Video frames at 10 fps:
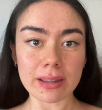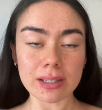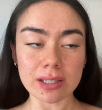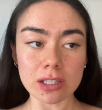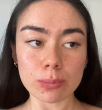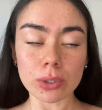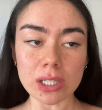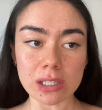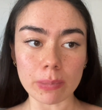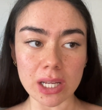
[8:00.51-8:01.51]
this is pretty
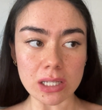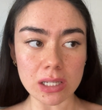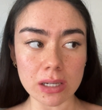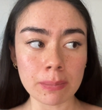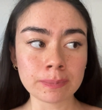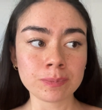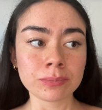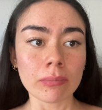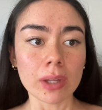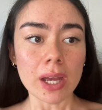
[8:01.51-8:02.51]
spicy.
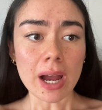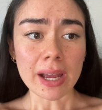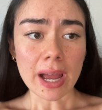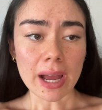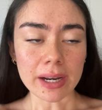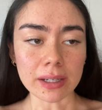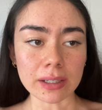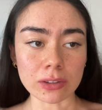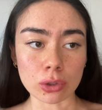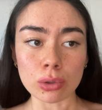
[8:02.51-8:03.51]
I added
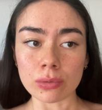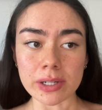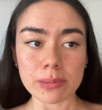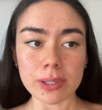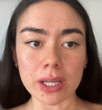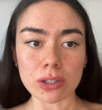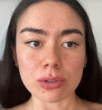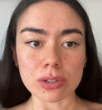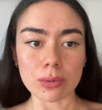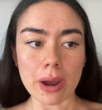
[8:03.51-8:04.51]
in the whole recipe, I
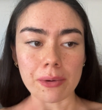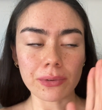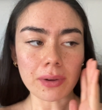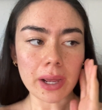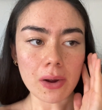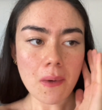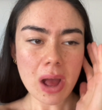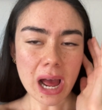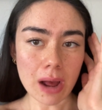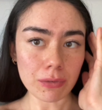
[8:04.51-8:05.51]
used around like
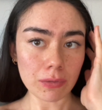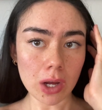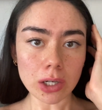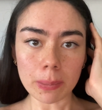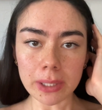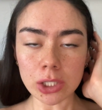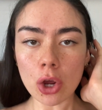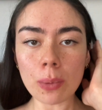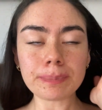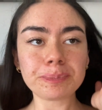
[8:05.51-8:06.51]
half of a
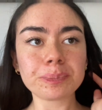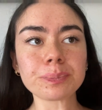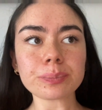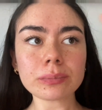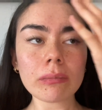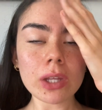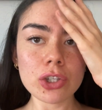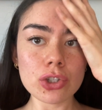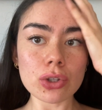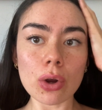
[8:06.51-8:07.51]
jalapeno.
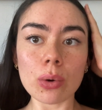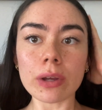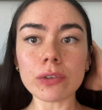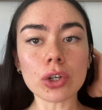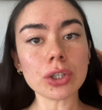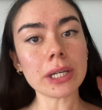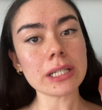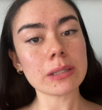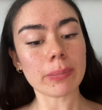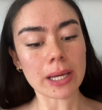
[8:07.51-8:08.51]
So if you don't like
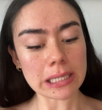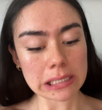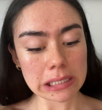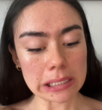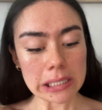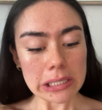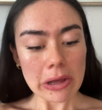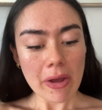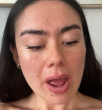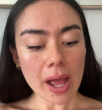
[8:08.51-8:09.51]
spice,
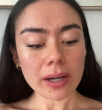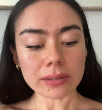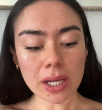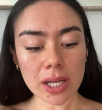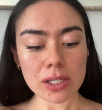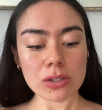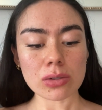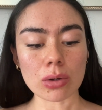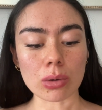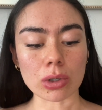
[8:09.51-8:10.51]
add less
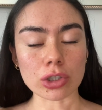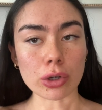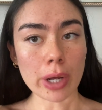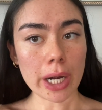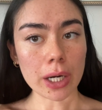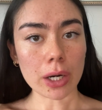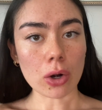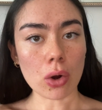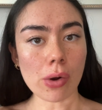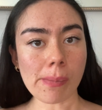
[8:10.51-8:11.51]
or don't add it at
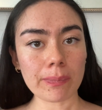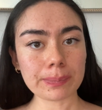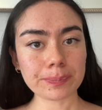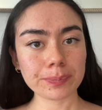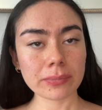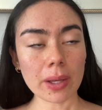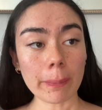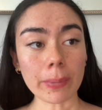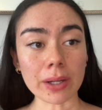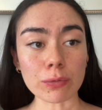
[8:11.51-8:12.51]
all.
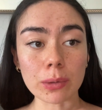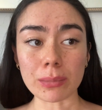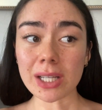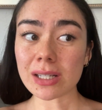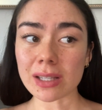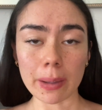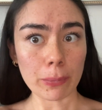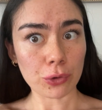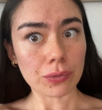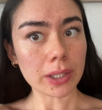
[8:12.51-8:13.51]
But for me, it's like
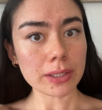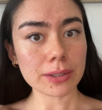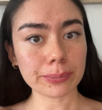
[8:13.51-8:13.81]
perfect.